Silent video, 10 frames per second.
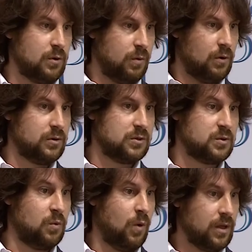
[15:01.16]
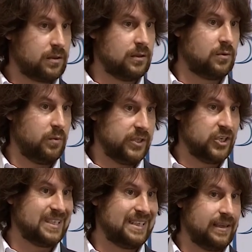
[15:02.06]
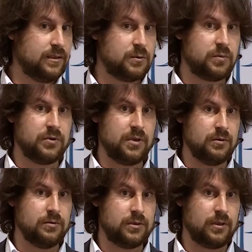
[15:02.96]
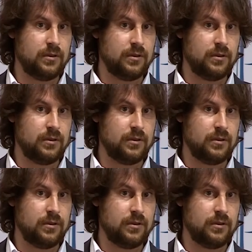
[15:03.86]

and quotas what and to which extent is produced.